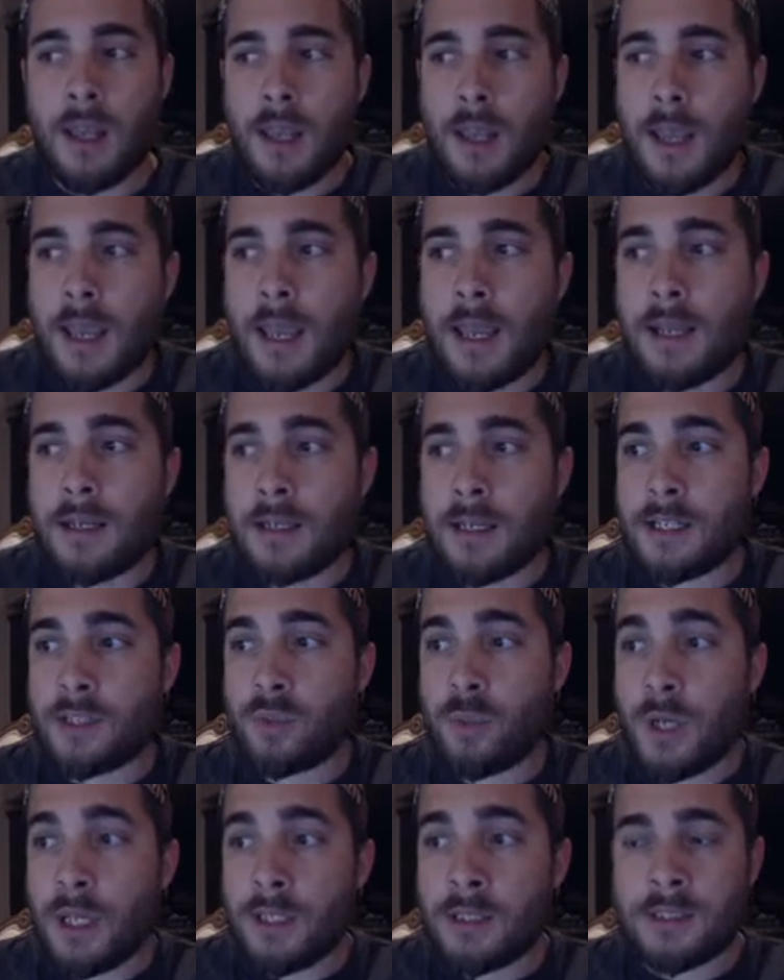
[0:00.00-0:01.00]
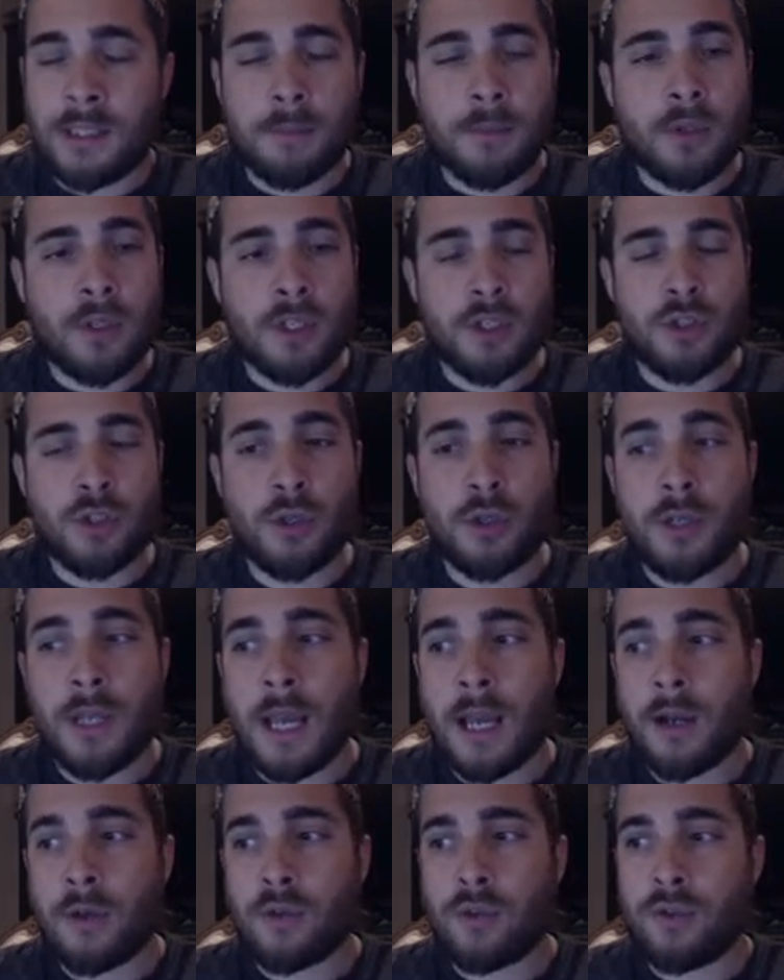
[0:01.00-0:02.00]
and as well as I'm going to show you
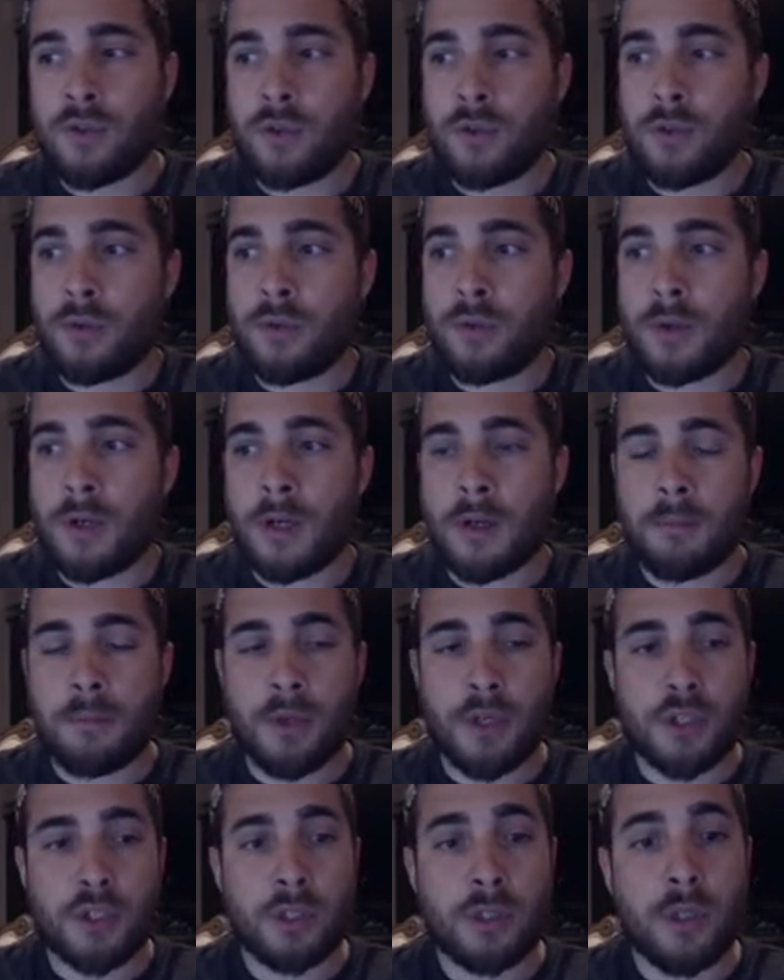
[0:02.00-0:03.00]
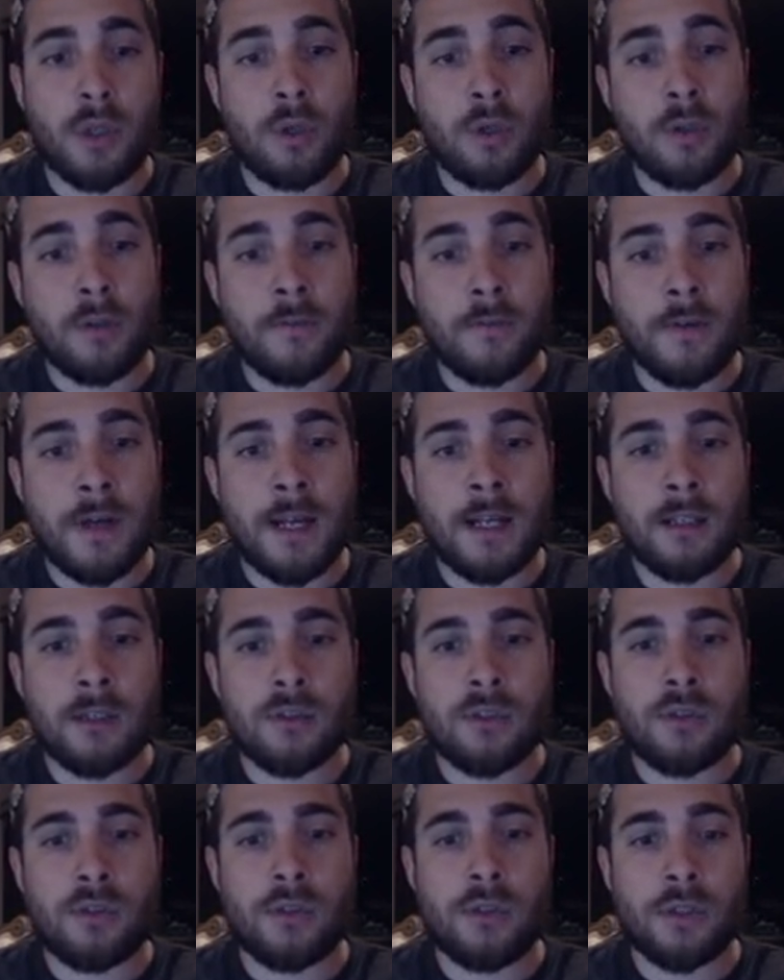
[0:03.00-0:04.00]
how to push a local file
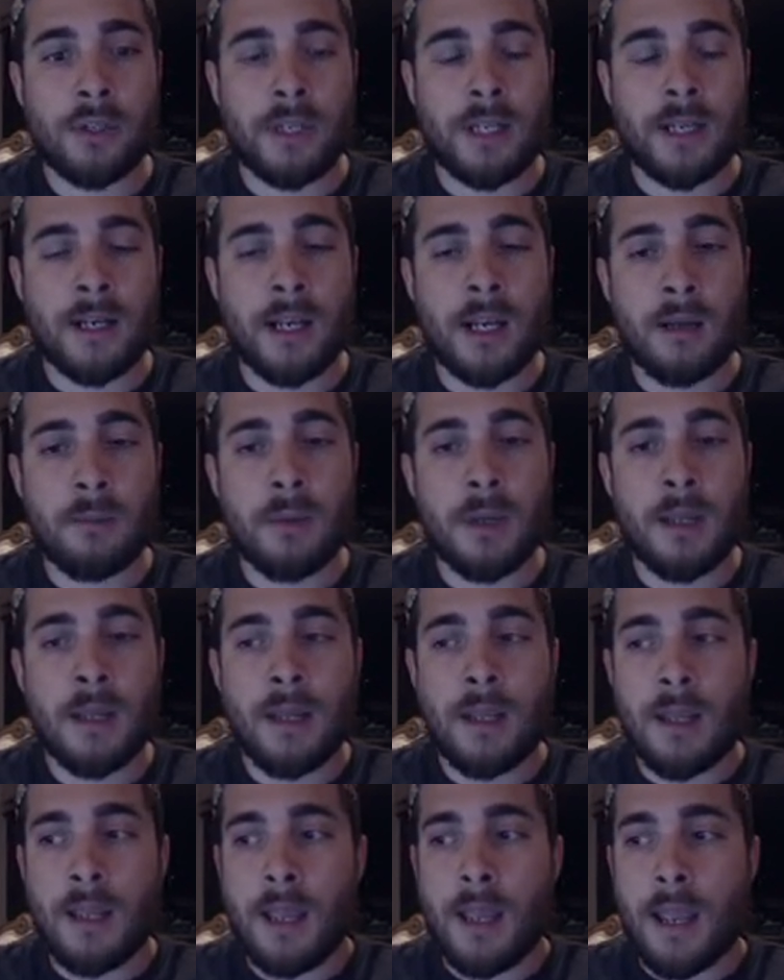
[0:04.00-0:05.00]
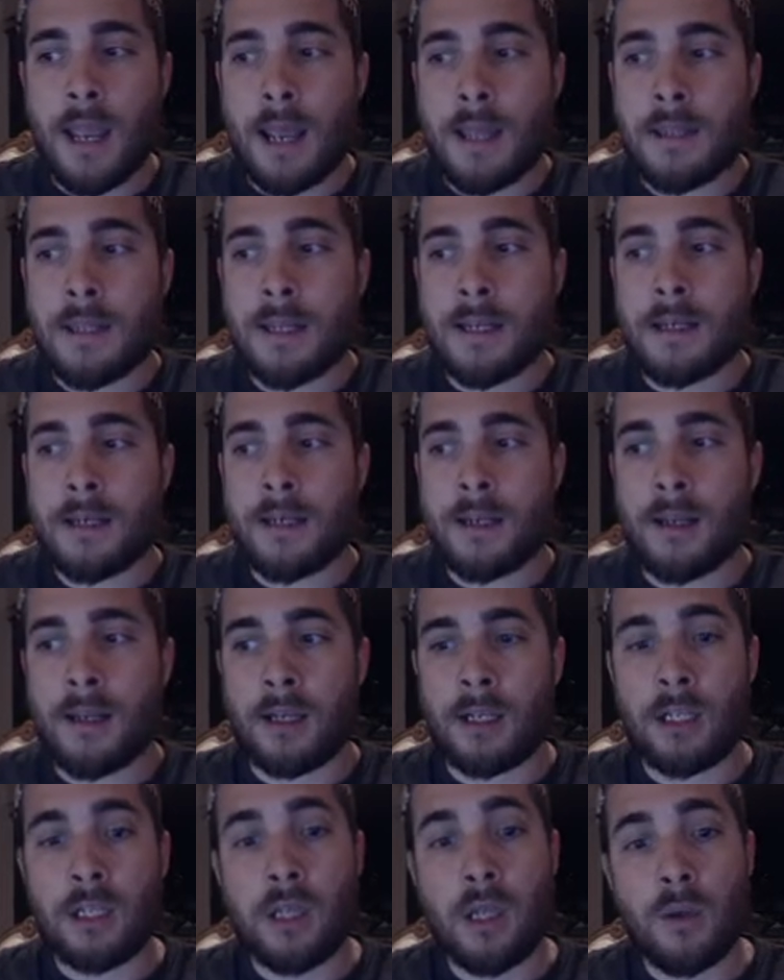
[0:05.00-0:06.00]
to your GitHub and then
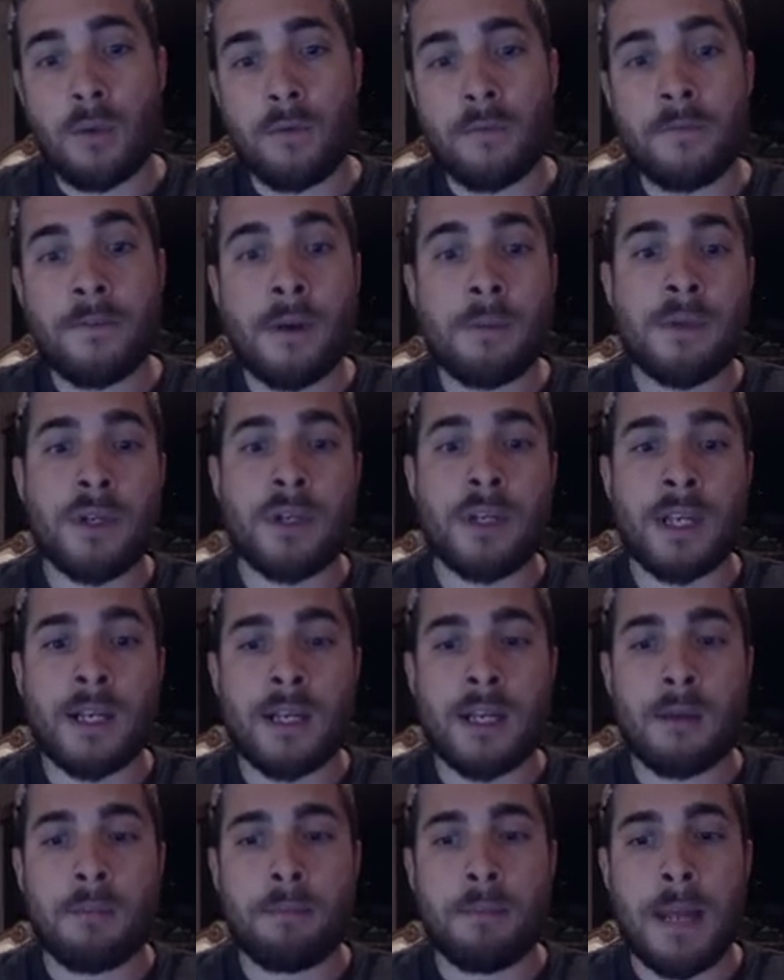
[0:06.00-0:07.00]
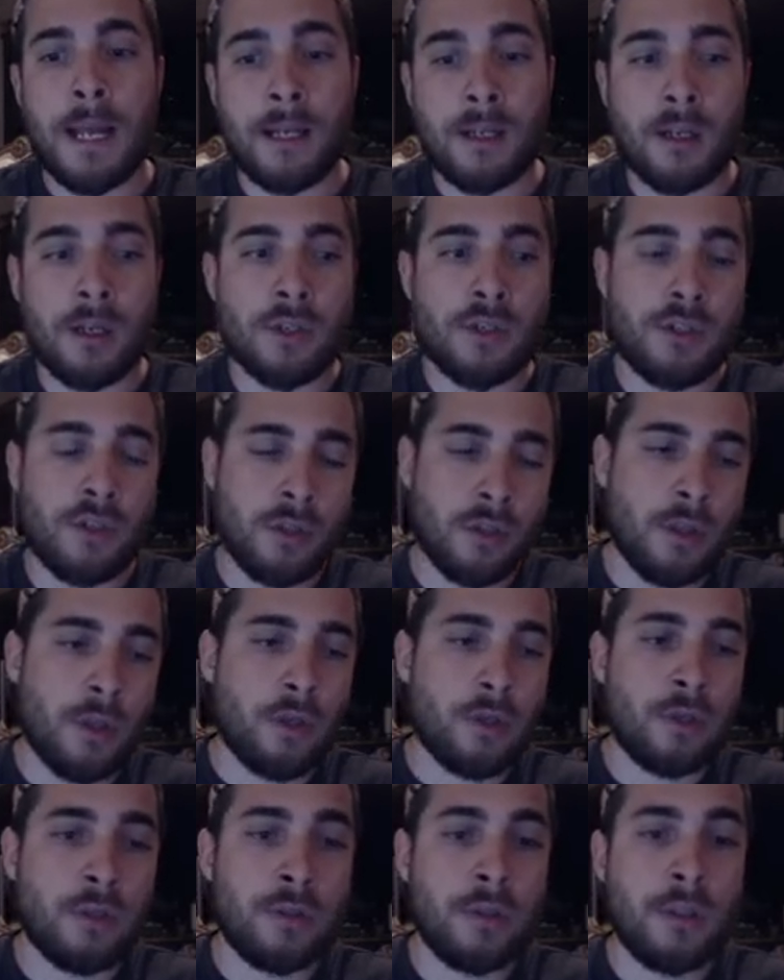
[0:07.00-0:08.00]
clone from your GitHub back onto your
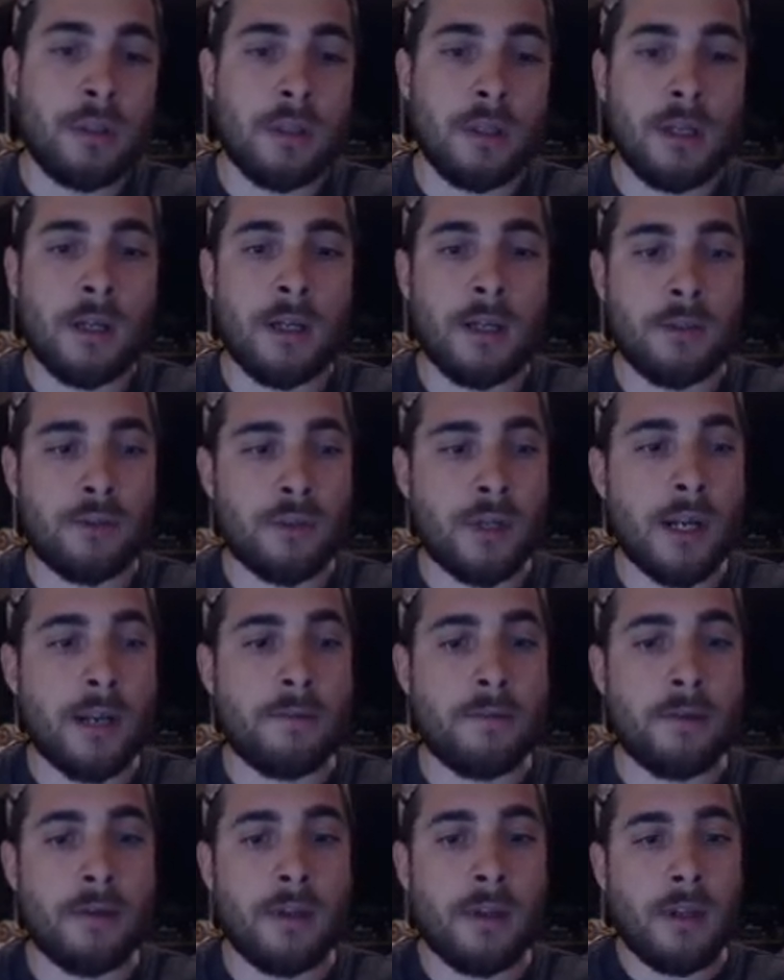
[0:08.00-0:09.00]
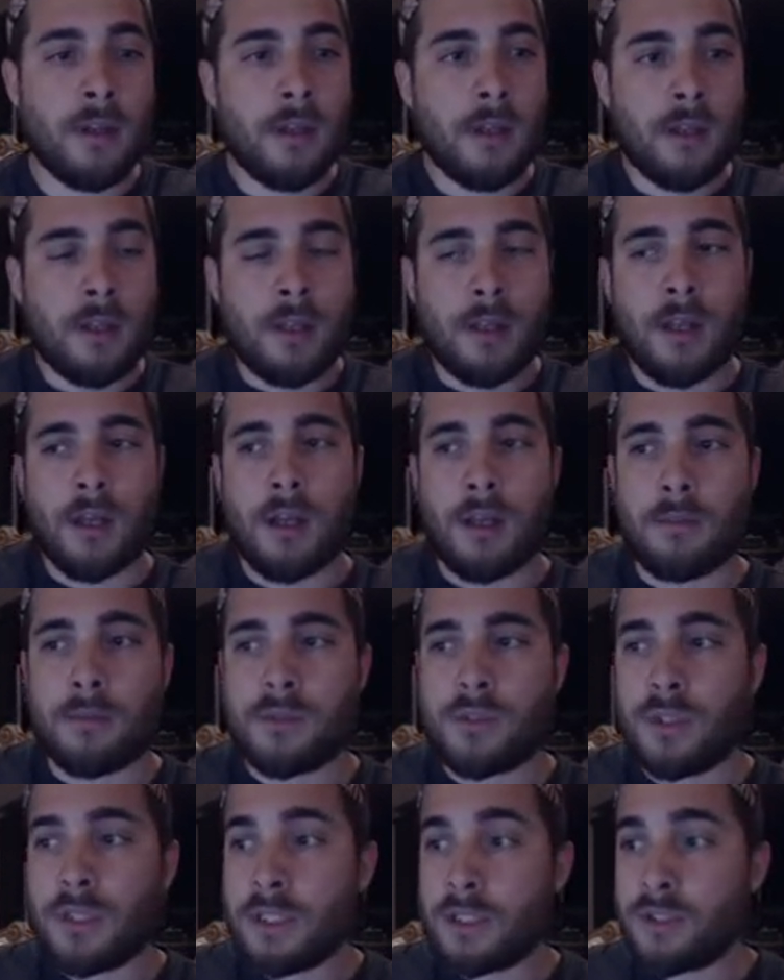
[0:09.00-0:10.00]
local drive.
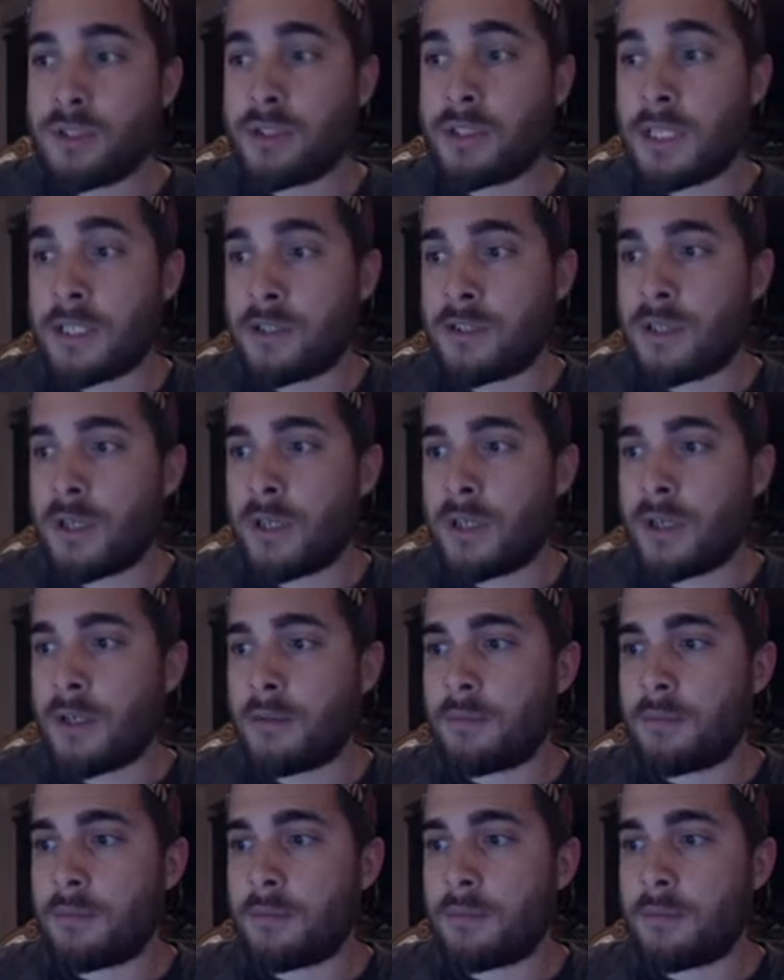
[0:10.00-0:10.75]
So let's just get started.